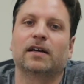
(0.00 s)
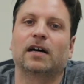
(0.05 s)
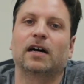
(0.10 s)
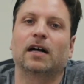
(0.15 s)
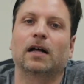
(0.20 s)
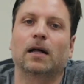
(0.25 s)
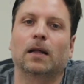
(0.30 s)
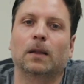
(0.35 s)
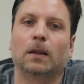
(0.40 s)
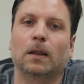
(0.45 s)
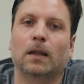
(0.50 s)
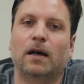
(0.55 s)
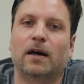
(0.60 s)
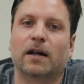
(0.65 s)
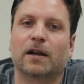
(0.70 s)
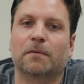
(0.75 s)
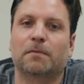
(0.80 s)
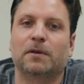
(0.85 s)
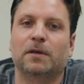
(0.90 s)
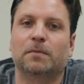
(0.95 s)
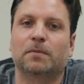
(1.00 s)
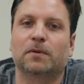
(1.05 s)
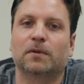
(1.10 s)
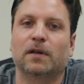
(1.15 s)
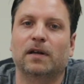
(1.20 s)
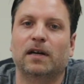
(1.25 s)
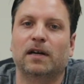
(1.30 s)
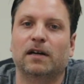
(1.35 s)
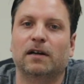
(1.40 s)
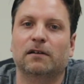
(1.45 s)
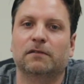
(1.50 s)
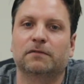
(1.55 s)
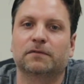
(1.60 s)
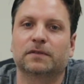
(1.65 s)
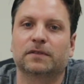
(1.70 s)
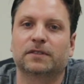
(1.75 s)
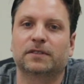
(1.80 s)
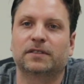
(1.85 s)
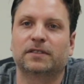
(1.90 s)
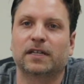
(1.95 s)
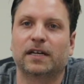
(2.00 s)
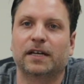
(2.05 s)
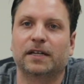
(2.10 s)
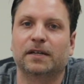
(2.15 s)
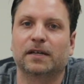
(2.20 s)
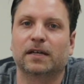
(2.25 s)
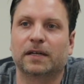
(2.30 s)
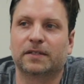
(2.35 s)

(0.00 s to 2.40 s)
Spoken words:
a lot of people have said